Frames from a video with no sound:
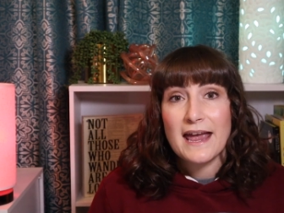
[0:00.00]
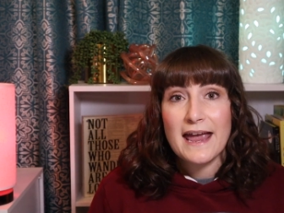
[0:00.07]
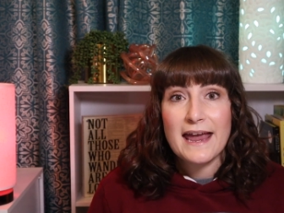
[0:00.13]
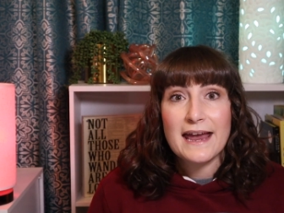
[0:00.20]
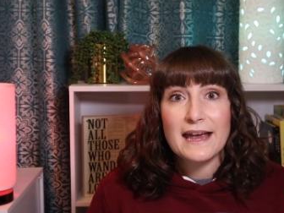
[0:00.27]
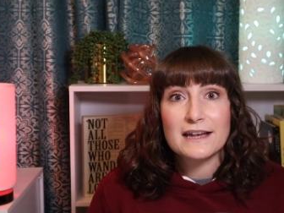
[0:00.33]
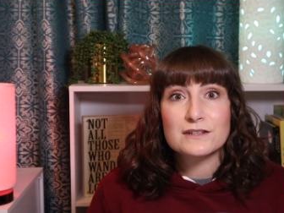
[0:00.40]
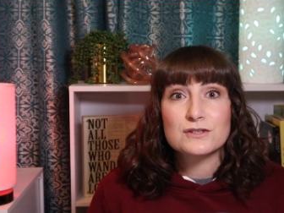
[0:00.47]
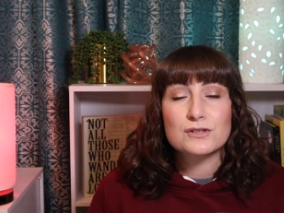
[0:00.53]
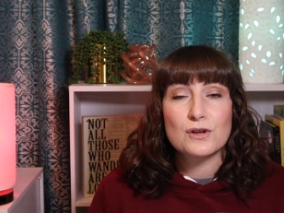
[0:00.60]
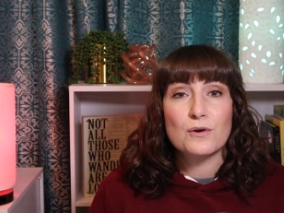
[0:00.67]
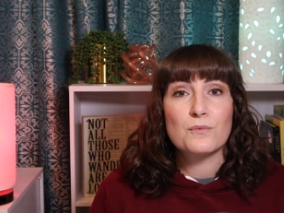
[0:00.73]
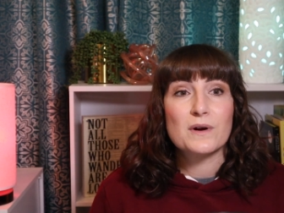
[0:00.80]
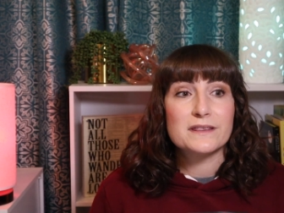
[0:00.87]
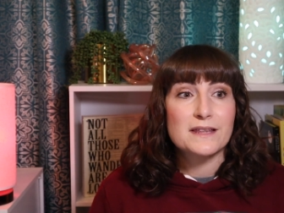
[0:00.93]
And
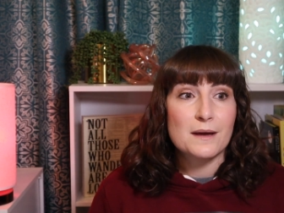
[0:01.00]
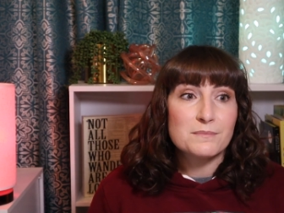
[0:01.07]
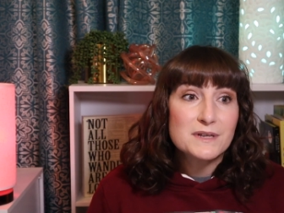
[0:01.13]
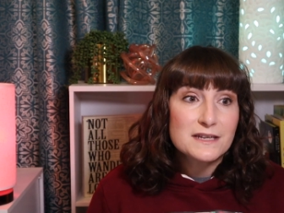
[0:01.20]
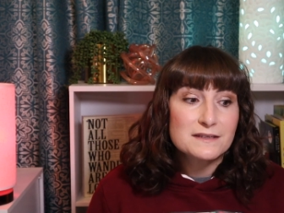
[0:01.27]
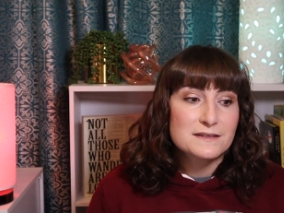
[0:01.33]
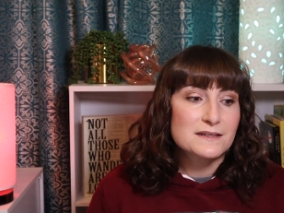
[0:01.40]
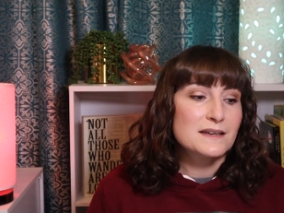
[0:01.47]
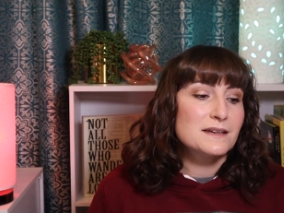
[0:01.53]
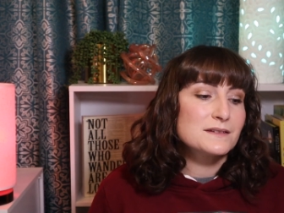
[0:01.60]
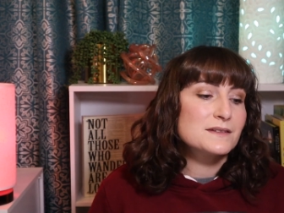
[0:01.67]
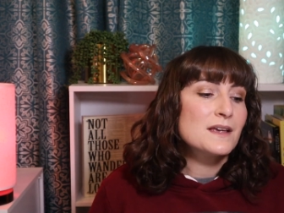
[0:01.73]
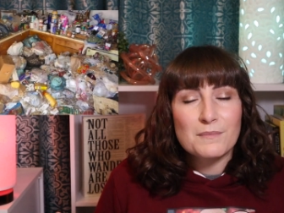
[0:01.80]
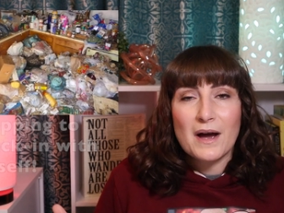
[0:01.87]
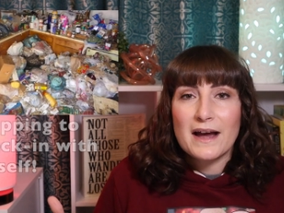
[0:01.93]
so what that means
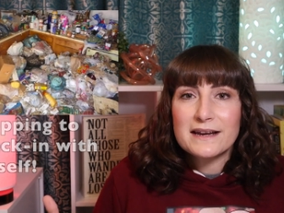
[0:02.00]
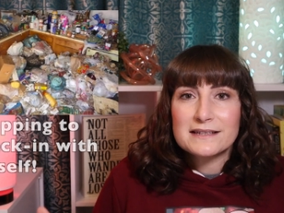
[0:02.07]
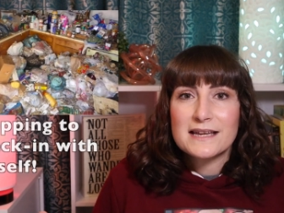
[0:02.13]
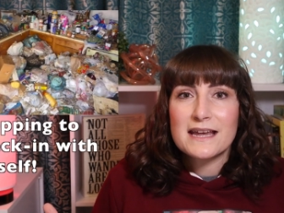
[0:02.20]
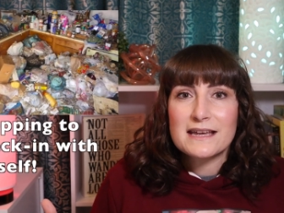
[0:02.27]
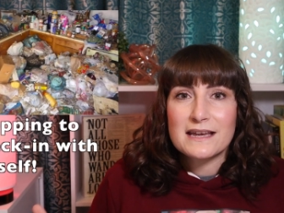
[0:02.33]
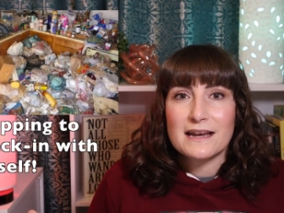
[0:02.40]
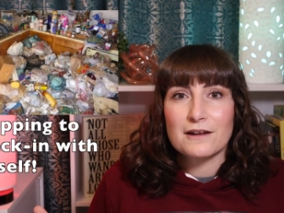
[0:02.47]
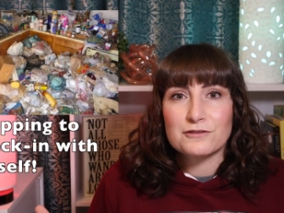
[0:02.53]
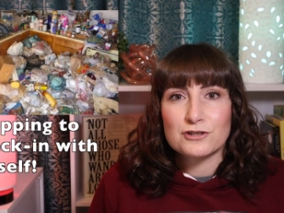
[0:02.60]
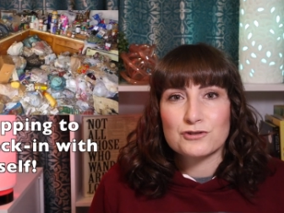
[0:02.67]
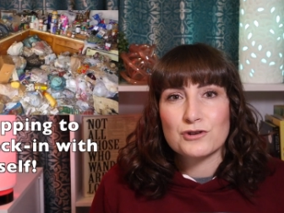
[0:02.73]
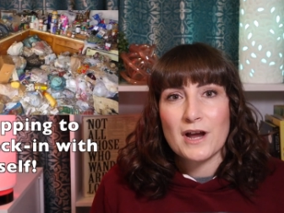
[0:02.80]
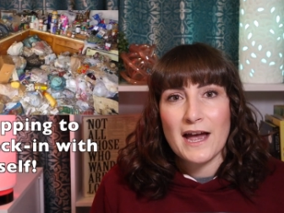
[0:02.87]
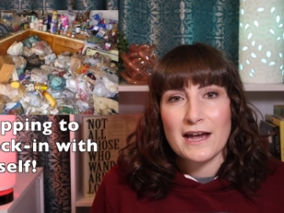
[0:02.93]
is my taking out the
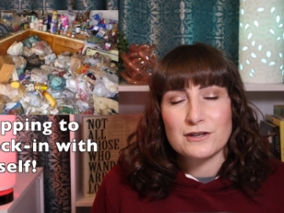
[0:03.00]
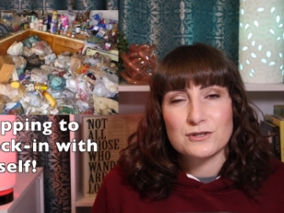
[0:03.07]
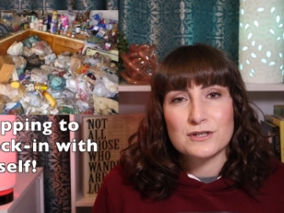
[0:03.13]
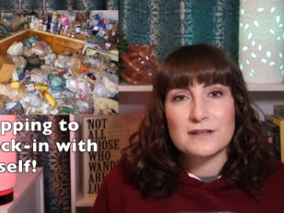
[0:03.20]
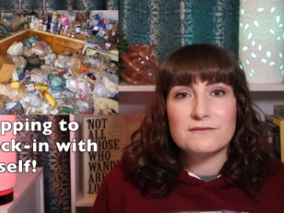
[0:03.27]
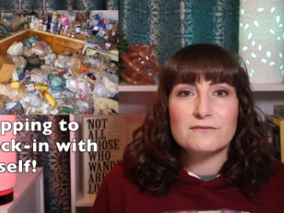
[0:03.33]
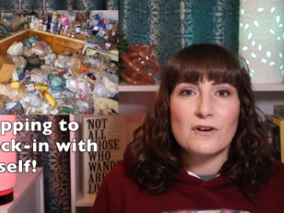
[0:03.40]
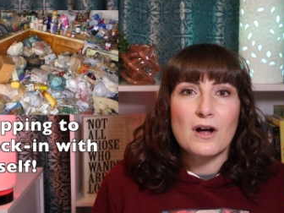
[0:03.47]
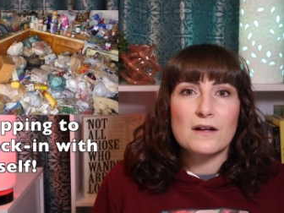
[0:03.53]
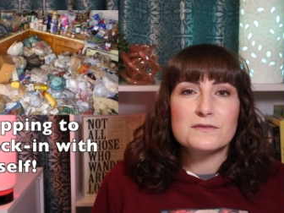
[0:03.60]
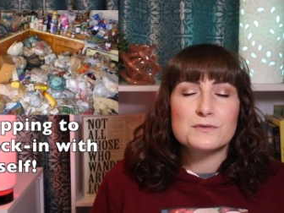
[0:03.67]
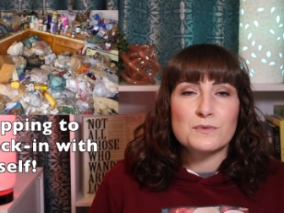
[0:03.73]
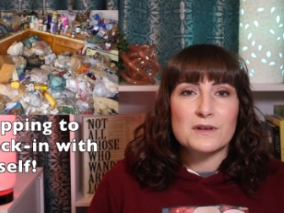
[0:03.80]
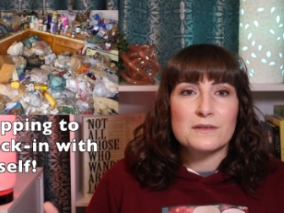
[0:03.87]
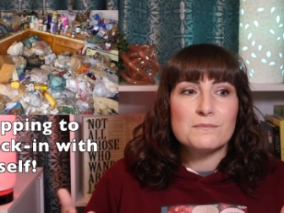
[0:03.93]
trash
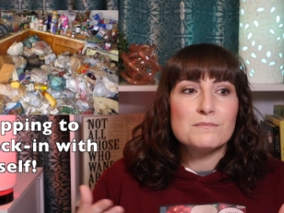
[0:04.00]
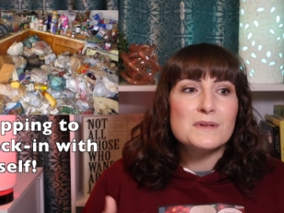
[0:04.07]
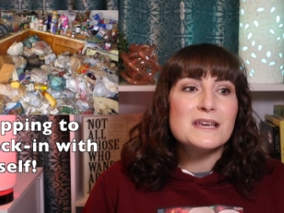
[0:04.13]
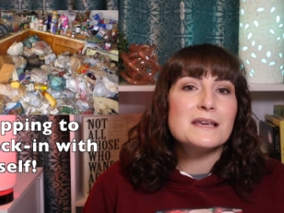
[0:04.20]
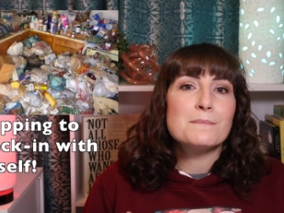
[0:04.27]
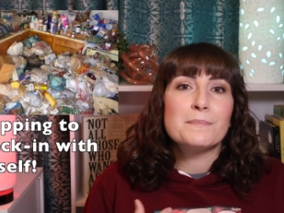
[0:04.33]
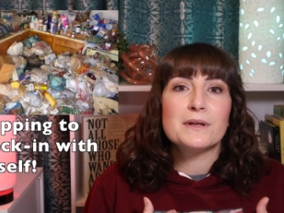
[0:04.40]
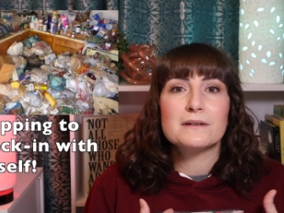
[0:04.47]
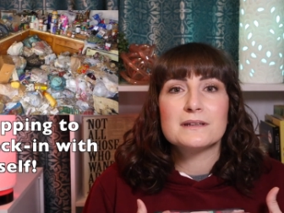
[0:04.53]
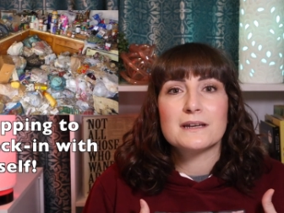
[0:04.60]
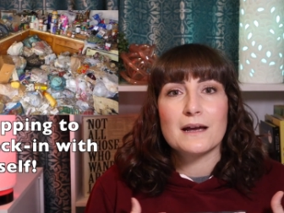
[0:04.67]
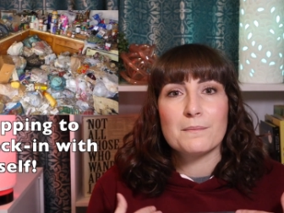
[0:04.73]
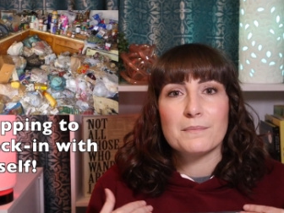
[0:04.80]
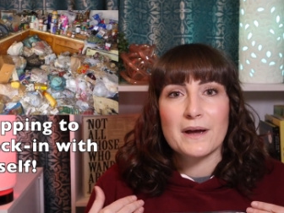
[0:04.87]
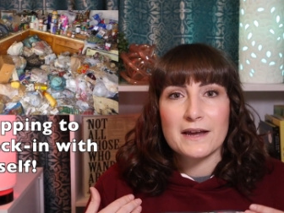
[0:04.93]
involves with me building
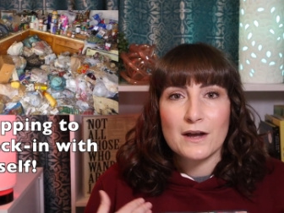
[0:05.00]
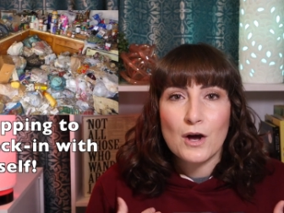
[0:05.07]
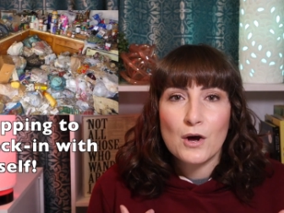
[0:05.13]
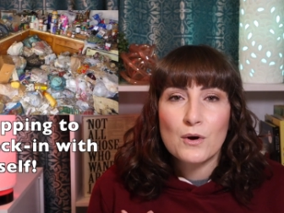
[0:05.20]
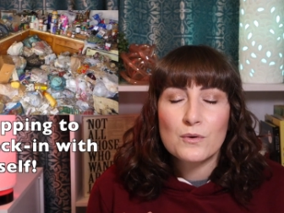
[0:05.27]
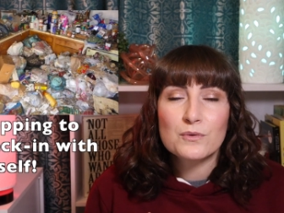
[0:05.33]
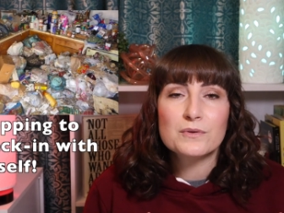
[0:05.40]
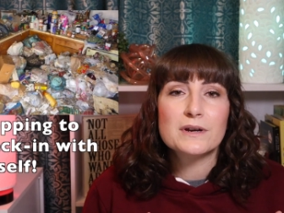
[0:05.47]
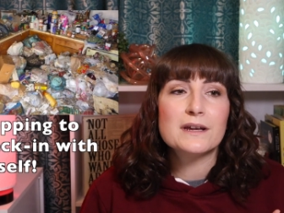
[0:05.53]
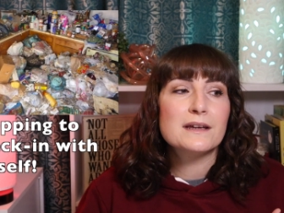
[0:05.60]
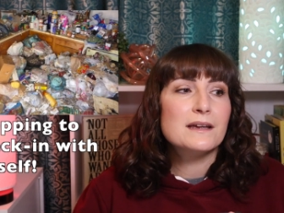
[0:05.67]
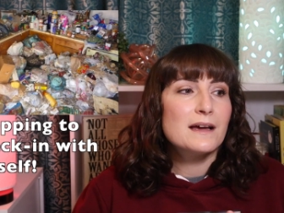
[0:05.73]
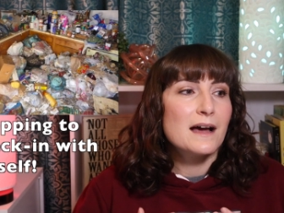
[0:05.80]
up my own